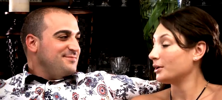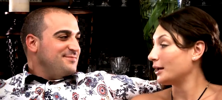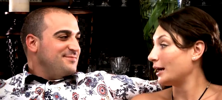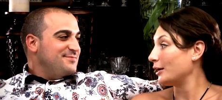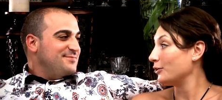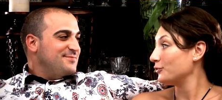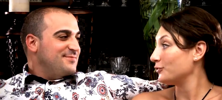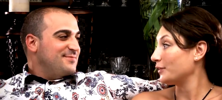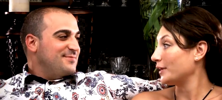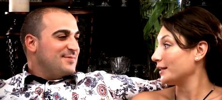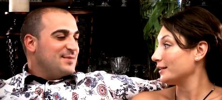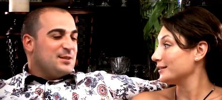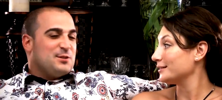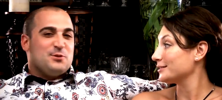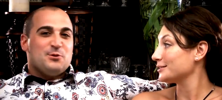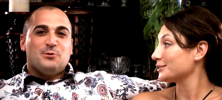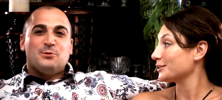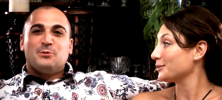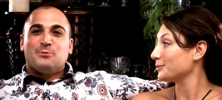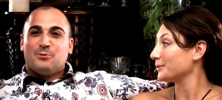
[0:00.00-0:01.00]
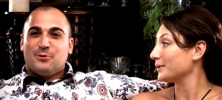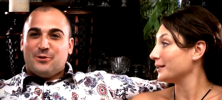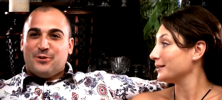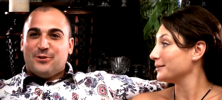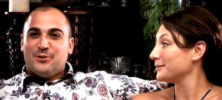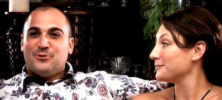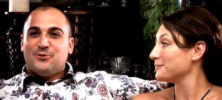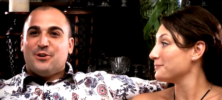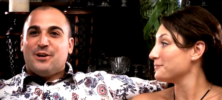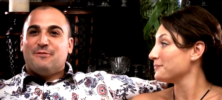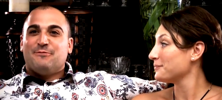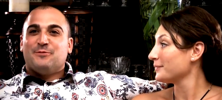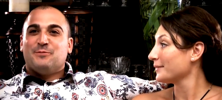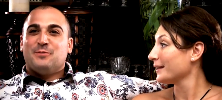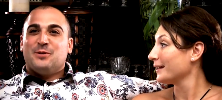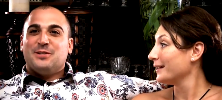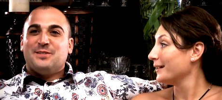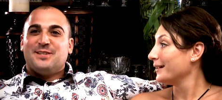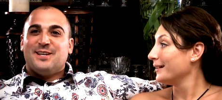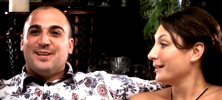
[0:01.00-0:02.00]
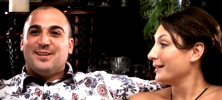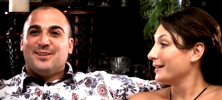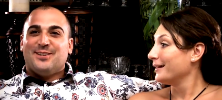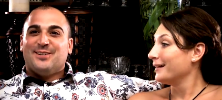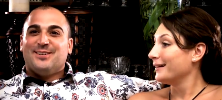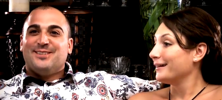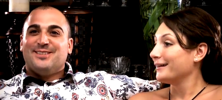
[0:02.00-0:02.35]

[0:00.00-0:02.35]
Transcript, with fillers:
Speaker 1: outfit.
Speaker 2: So it was worth the drive from Montana.